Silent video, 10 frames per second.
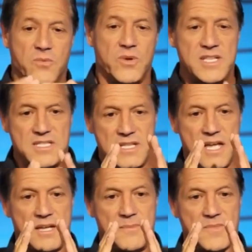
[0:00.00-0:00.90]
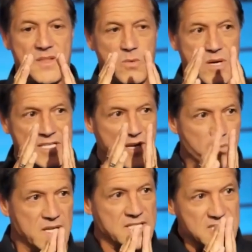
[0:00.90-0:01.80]
Now, the reason you want
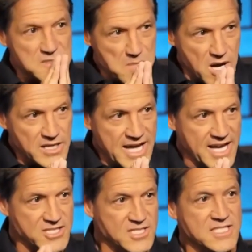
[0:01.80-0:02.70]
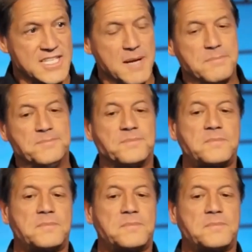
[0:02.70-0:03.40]
to take one small action step